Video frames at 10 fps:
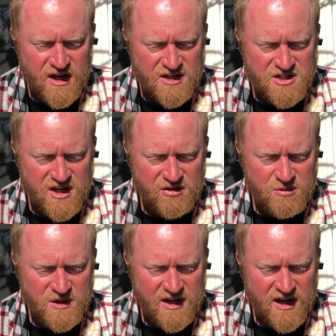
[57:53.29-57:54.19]
and
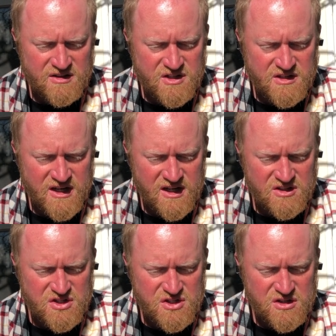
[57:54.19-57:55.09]
sedately began to
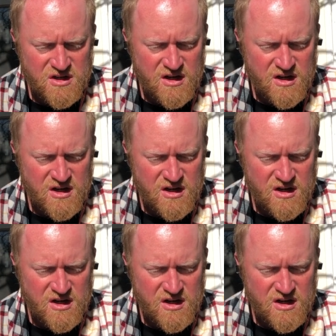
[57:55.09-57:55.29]
dance.